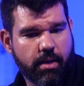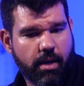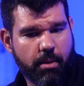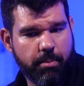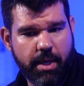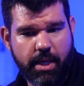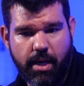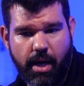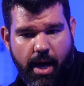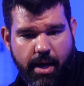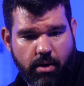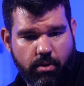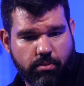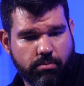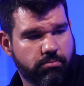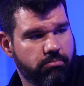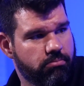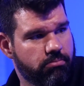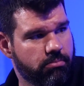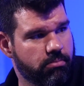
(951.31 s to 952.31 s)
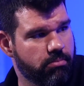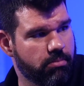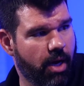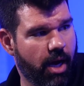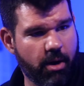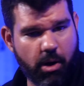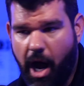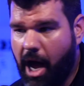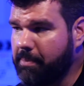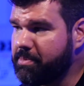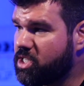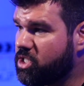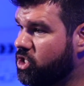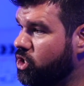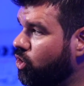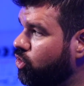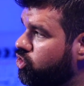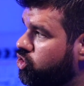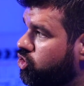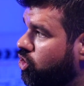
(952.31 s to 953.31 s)
I mean, I don't, I, I'm
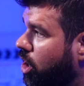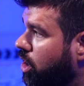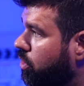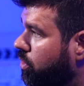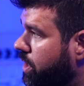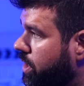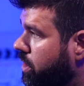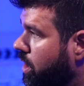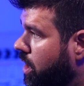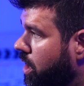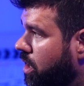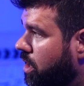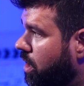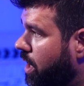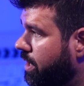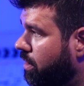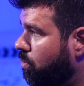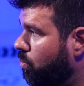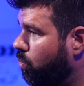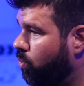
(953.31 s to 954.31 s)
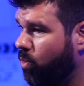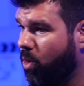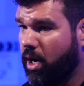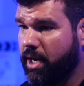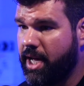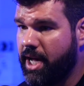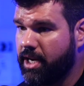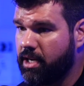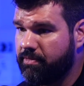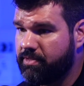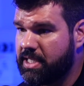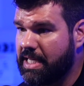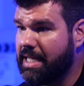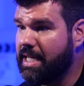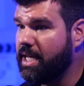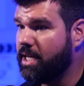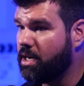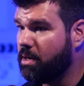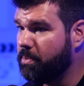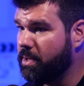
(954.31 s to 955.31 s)
still struggling, like one out of ten.